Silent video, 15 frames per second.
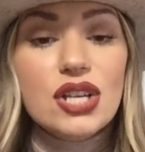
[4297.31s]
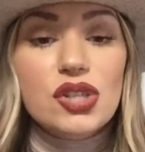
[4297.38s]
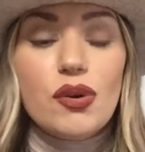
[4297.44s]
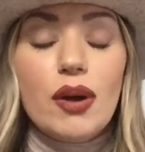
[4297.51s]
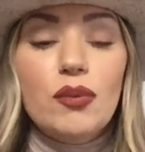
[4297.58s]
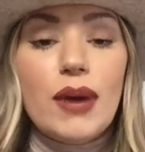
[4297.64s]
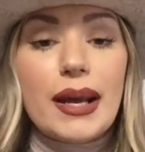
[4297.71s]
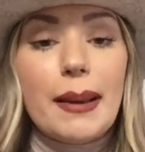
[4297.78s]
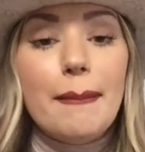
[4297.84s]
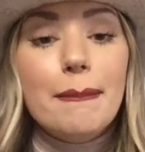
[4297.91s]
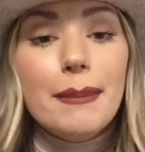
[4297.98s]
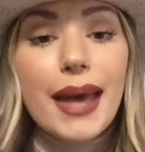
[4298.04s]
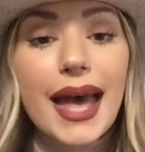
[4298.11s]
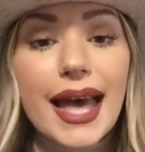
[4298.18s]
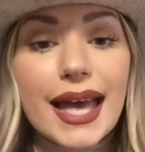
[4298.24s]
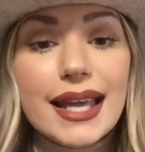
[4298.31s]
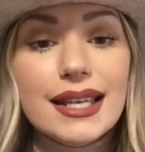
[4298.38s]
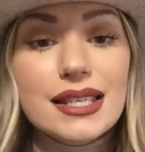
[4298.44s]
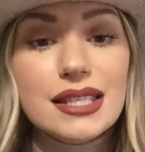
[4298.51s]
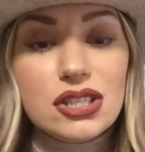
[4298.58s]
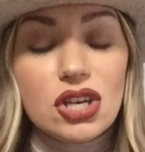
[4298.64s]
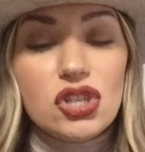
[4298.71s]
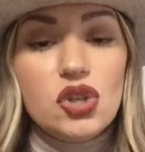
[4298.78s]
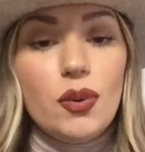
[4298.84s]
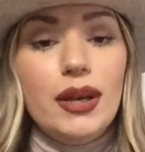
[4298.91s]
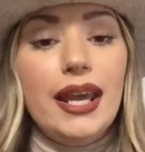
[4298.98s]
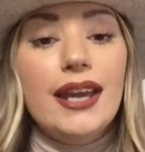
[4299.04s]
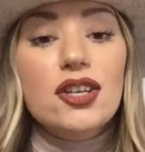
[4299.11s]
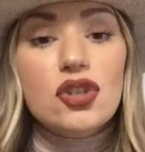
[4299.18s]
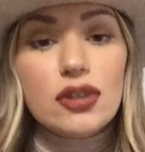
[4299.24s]
So I'd recommend to do
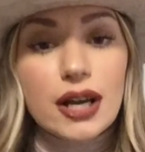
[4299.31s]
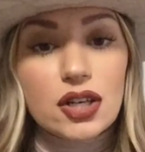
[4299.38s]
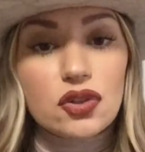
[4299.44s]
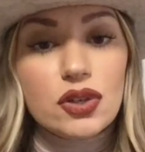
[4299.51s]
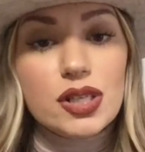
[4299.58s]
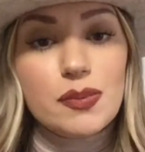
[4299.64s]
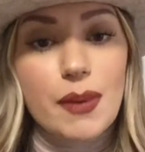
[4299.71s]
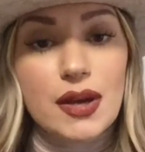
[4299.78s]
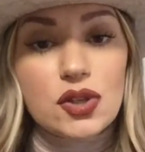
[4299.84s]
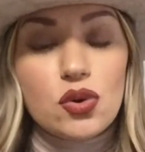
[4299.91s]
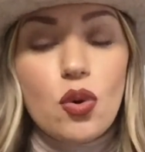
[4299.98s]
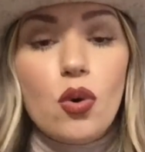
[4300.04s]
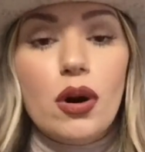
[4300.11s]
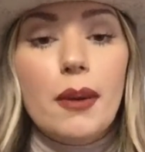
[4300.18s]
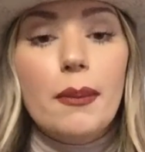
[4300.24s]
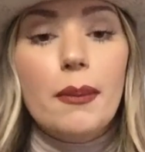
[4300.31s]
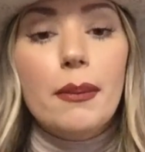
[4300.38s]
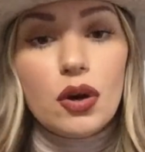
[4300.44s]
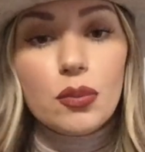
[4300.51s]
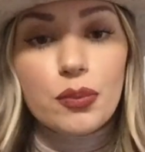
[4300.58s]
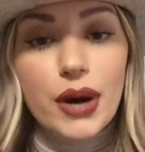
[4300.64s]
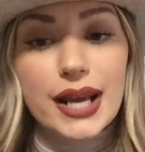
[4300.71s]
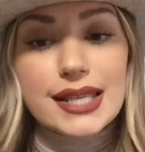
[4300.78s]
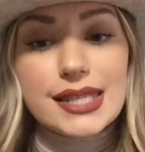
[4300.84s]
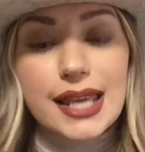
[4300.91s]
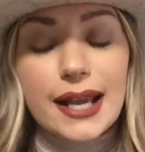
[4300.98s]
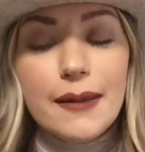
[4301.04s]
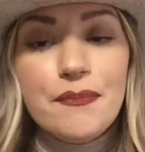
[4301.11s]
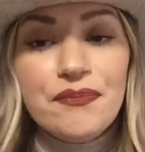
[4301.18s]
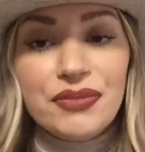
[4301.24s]
an introductory special or a model
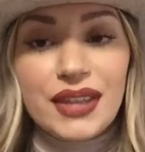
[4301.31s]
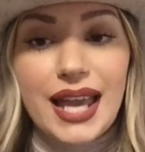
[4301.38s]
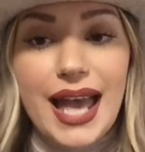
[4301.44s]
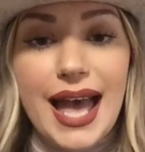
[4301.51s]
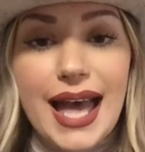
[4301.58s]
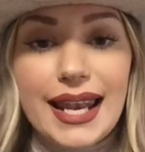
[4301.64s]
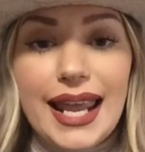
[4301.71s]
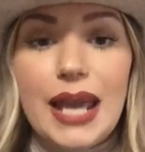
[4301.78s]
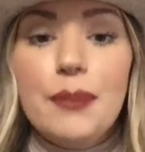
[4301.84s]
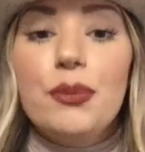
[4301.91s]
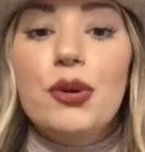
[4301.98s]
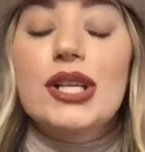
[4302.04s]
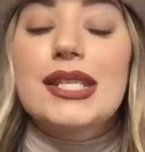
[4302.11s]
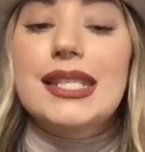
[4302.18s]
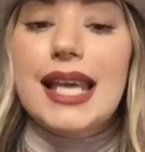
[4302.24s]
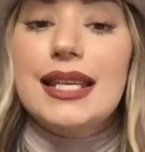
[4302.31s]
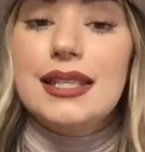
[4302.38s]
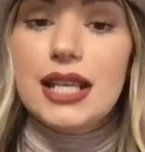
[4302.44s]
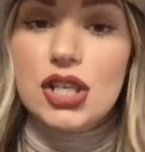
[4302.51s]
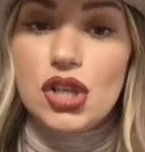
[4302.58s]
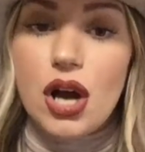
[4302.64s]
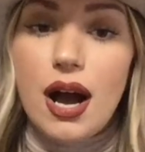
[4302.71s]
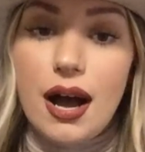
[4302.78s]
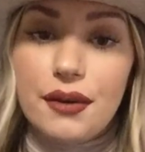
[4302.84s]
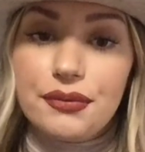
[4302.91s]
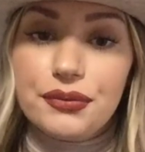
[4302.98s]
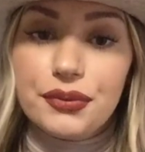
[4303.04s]
pricing at a percentage off.